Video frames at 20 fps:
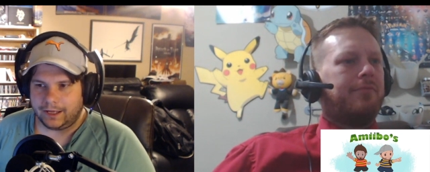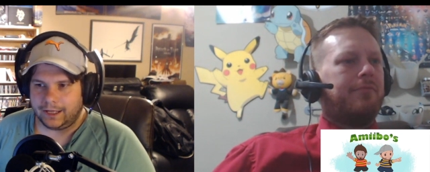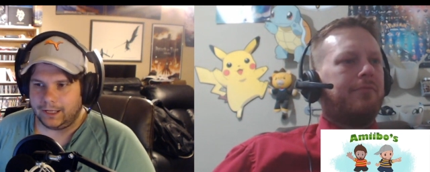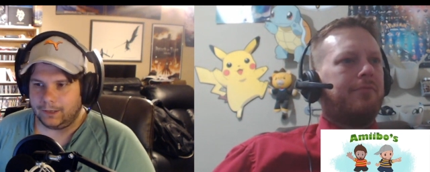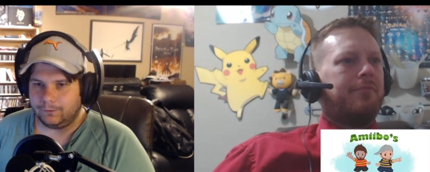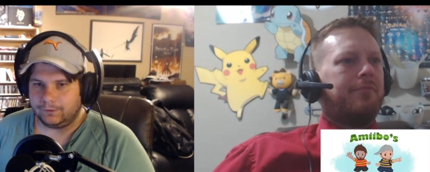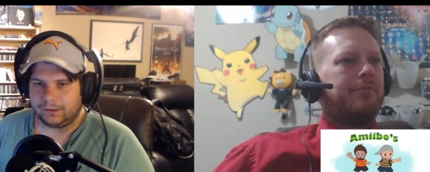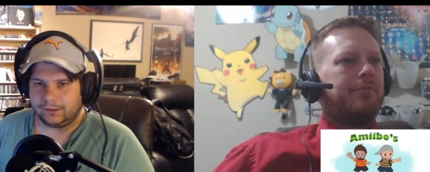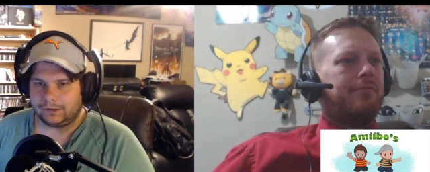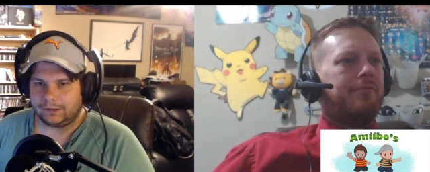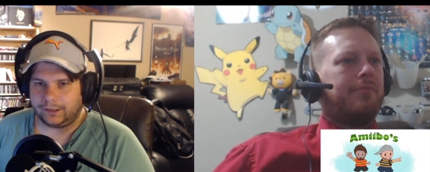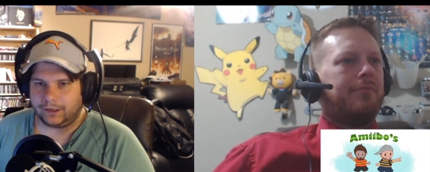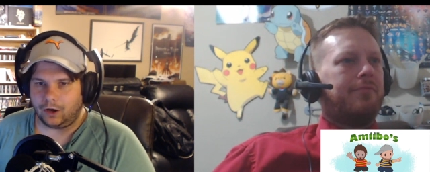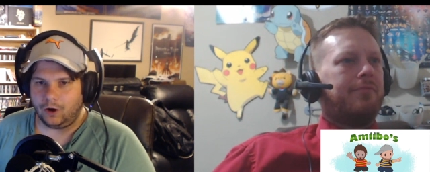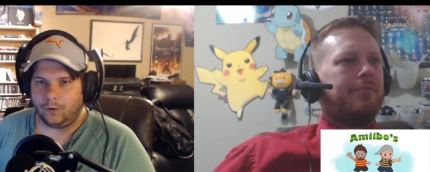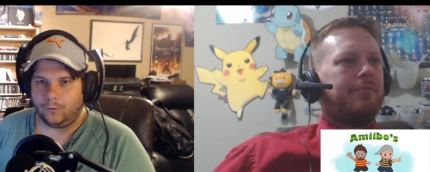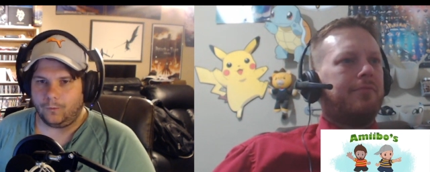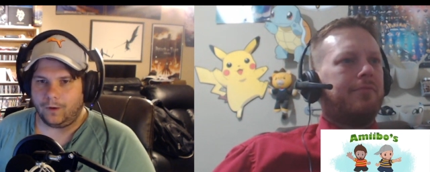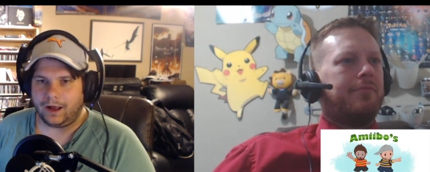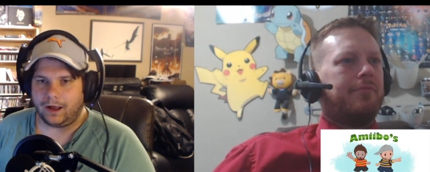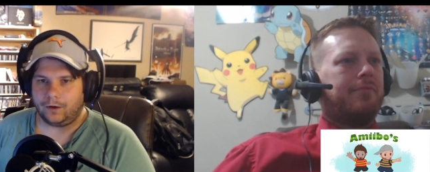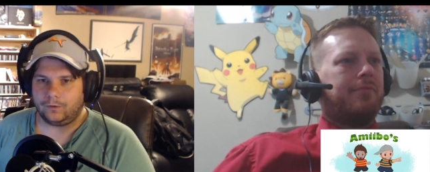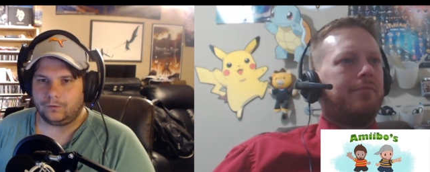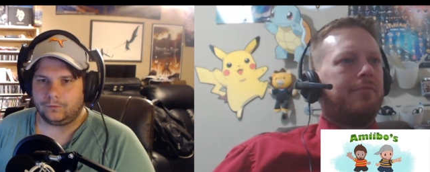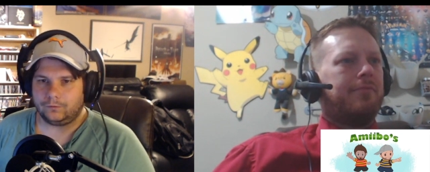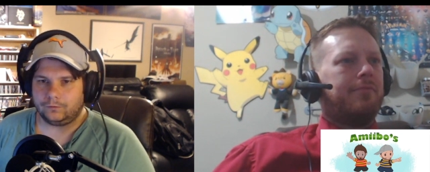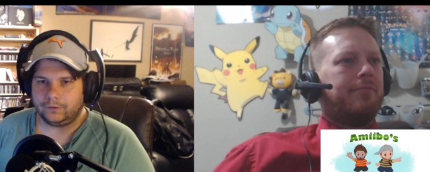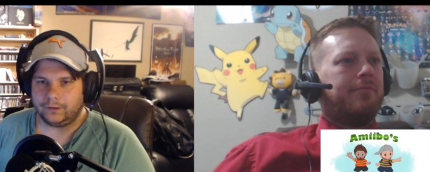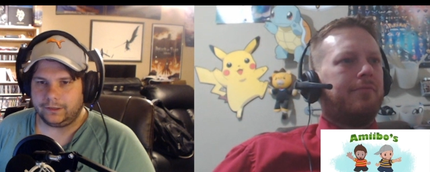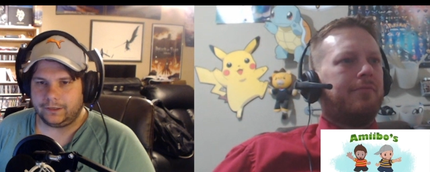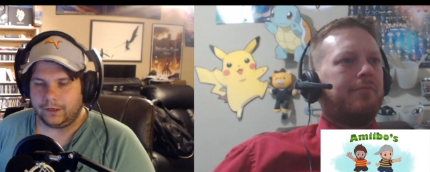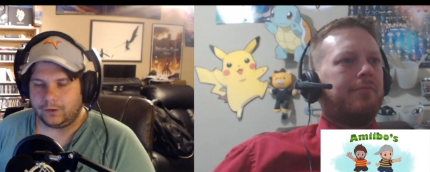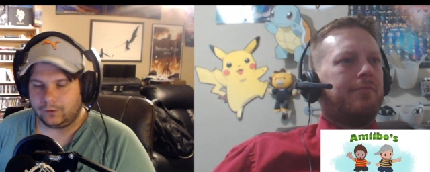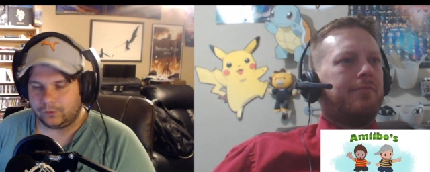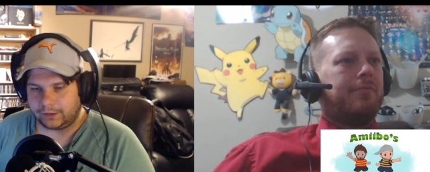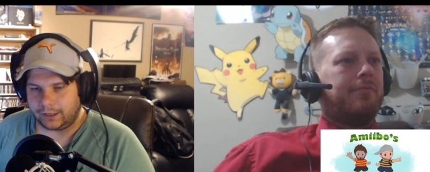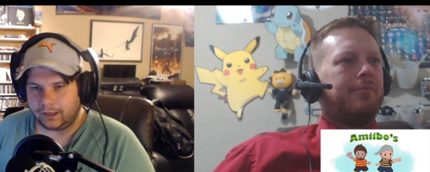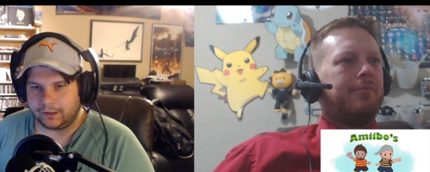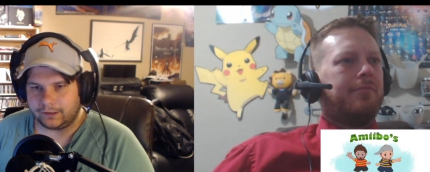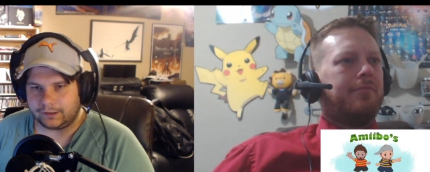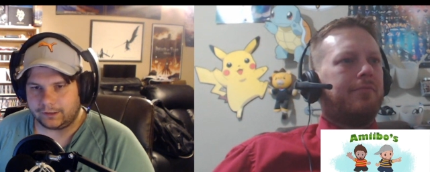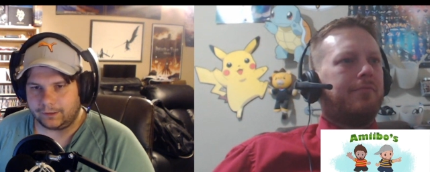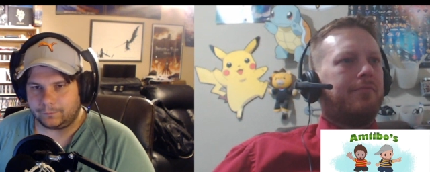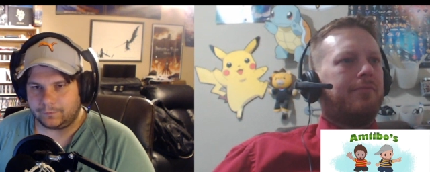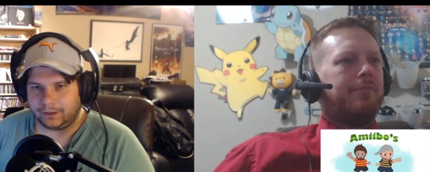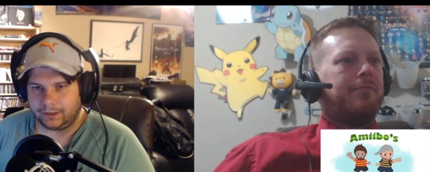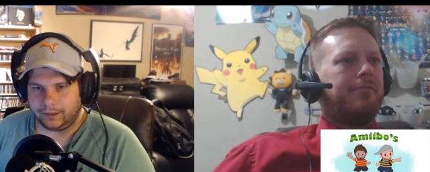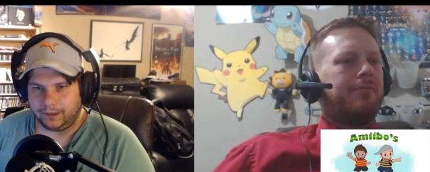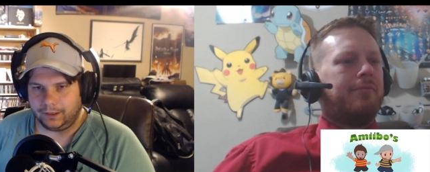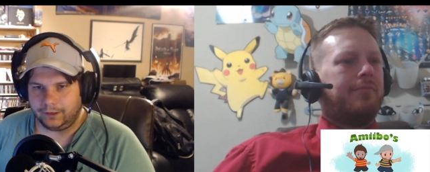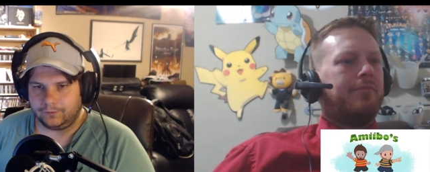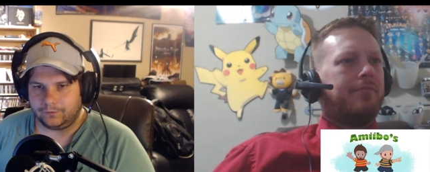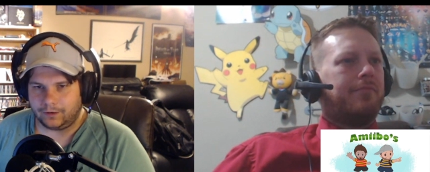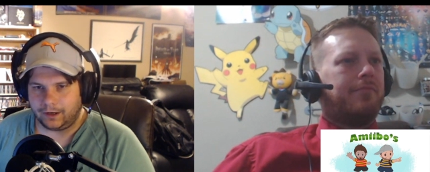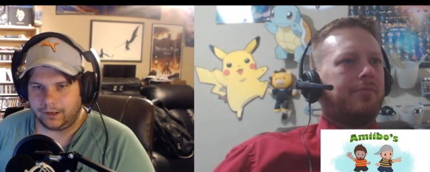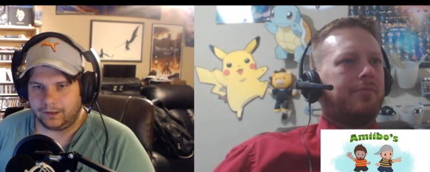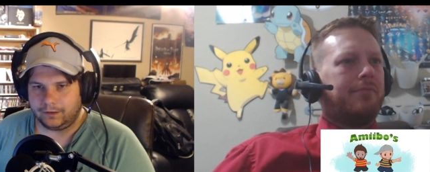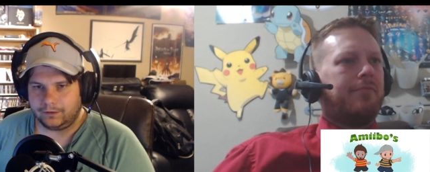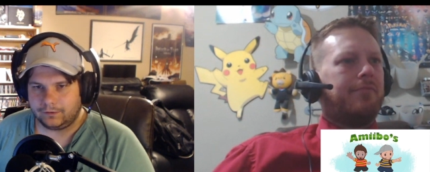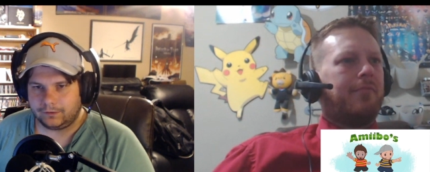Speaker 1: it was just like, oh wow, Nintendo selling something again, right?